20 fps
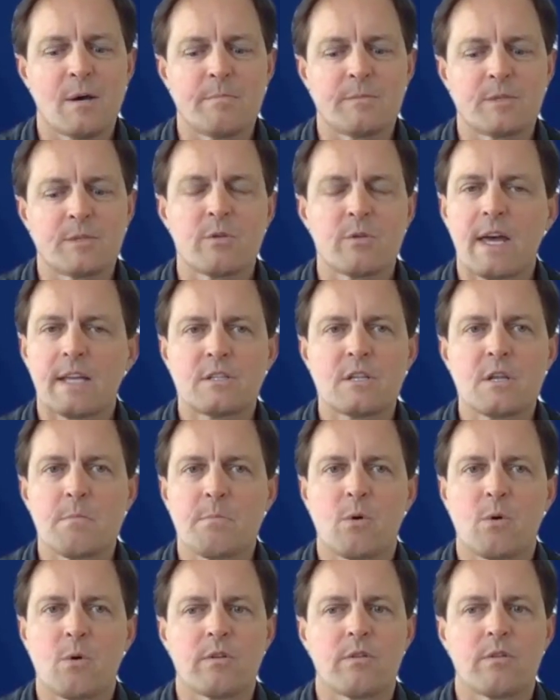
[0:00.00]
So that's the
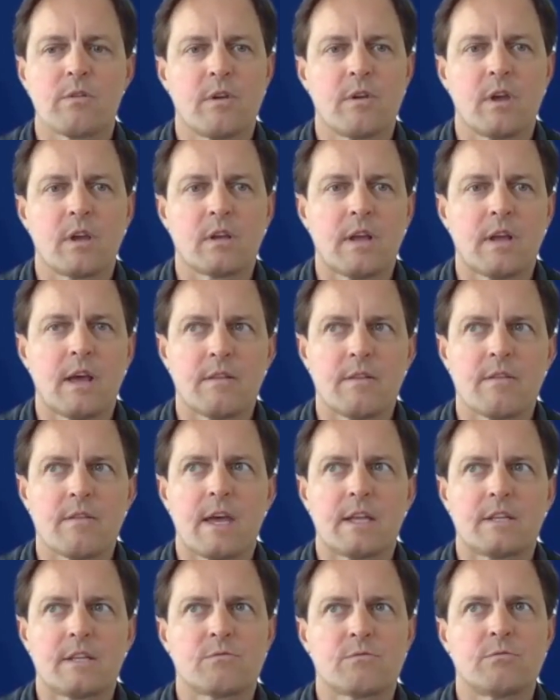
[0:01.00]
important thing. And
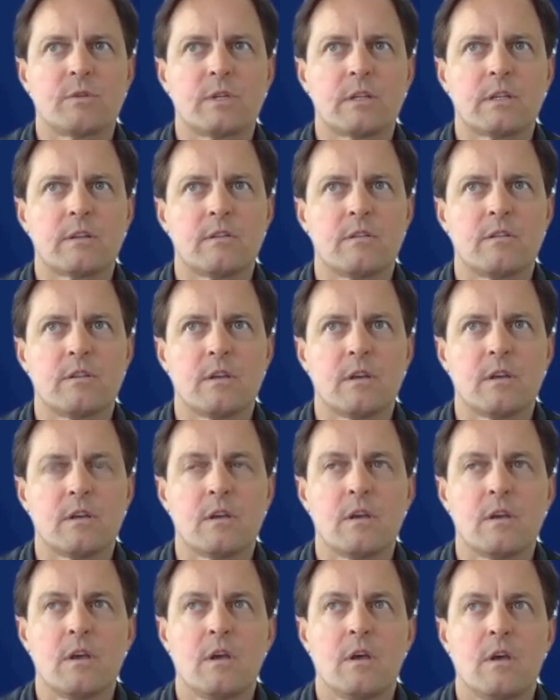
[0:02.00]
that's really the
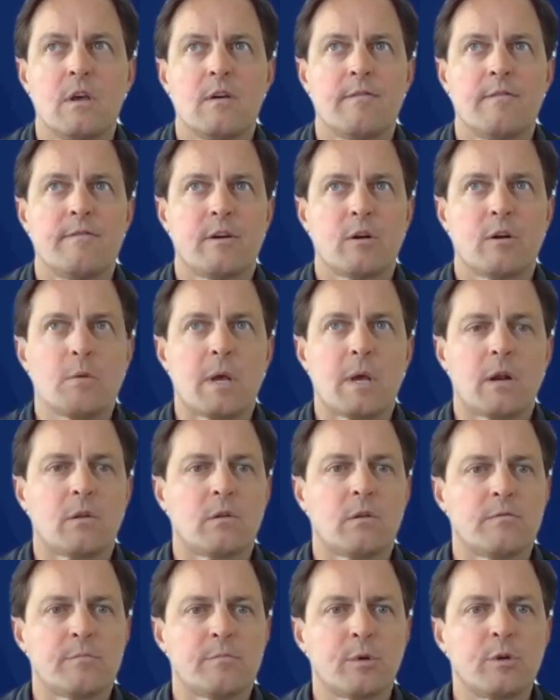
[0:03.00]
fundamental
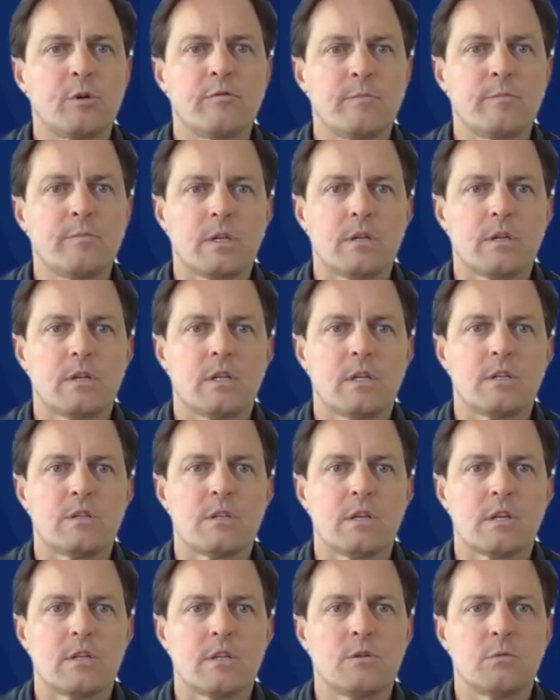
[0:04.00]
improvement, is
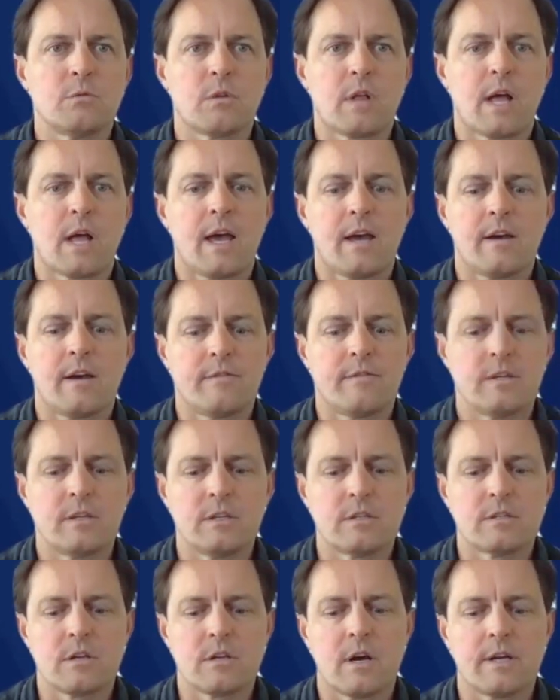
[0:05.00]
that you will have
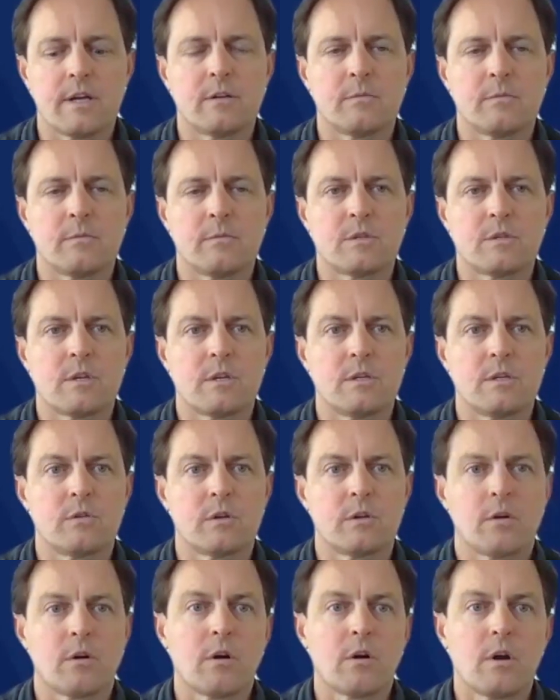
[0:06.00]
these items that you
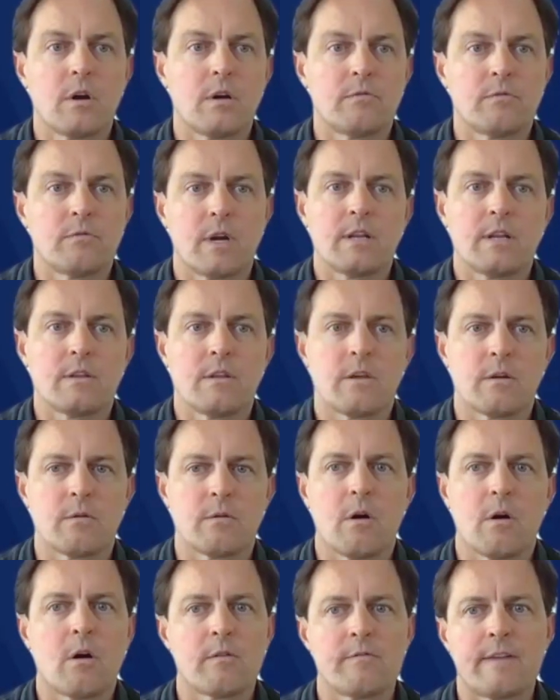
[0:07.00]
can earn, right? They
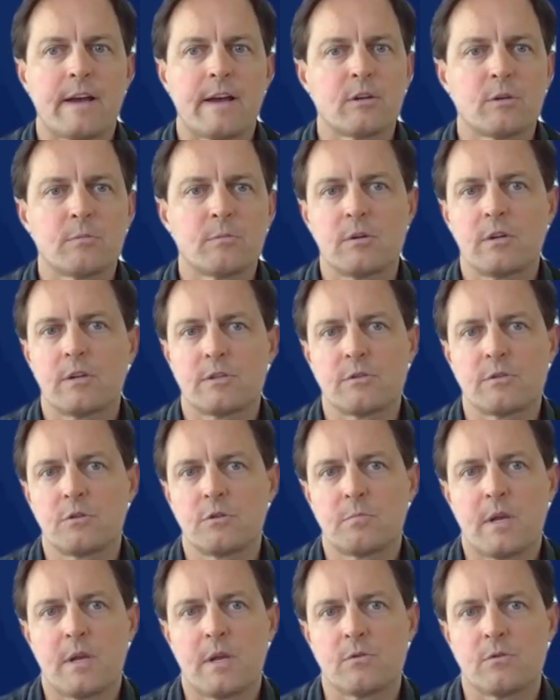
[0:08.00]
are valuable because you
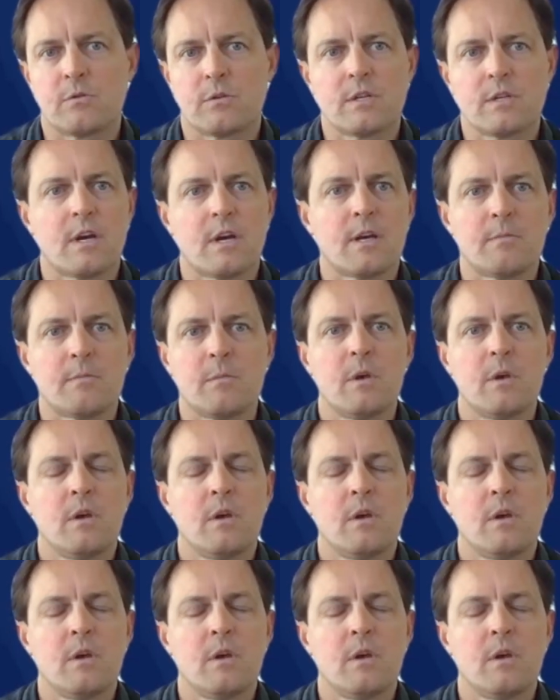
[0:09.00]
spend your time